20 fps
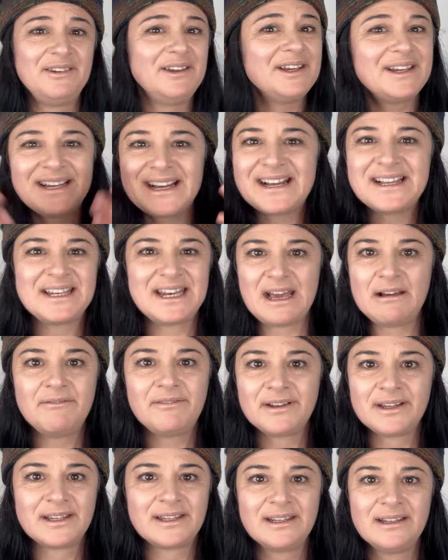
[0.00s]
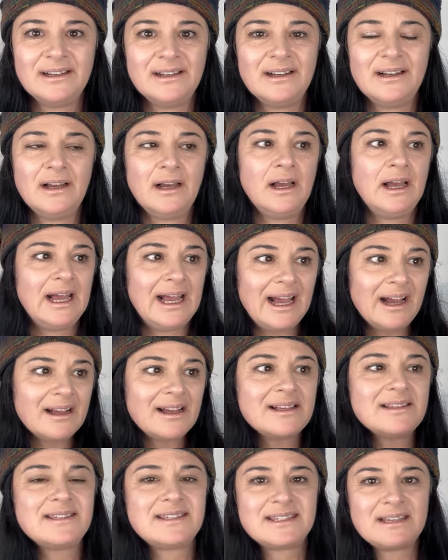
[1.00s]
you can't love it. How
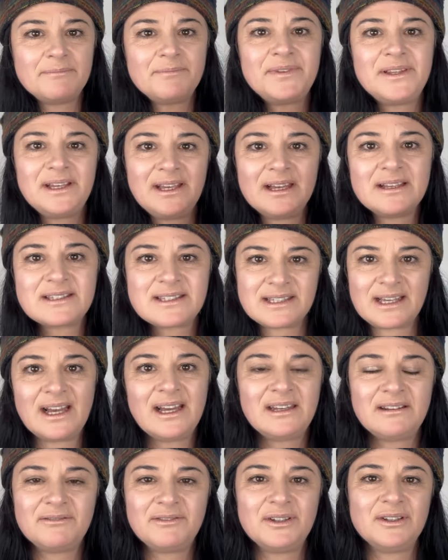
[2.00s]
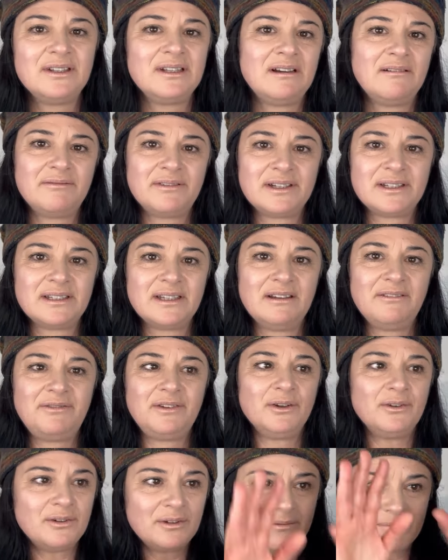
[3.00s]
can something outside of you love it if
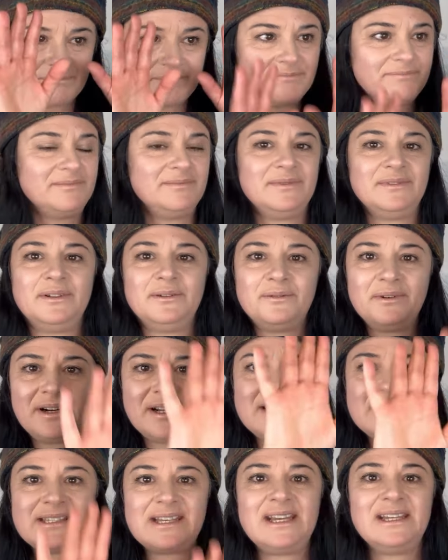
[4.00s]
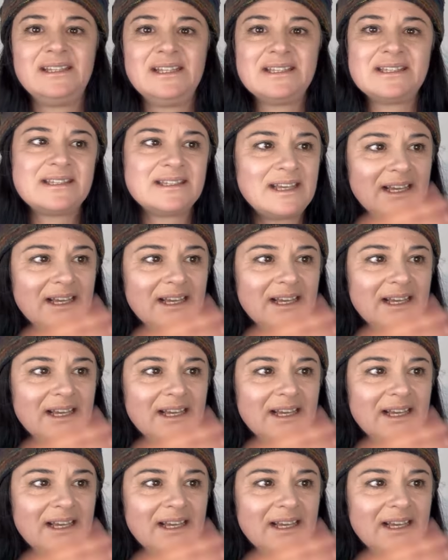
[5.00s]
you're already saying this is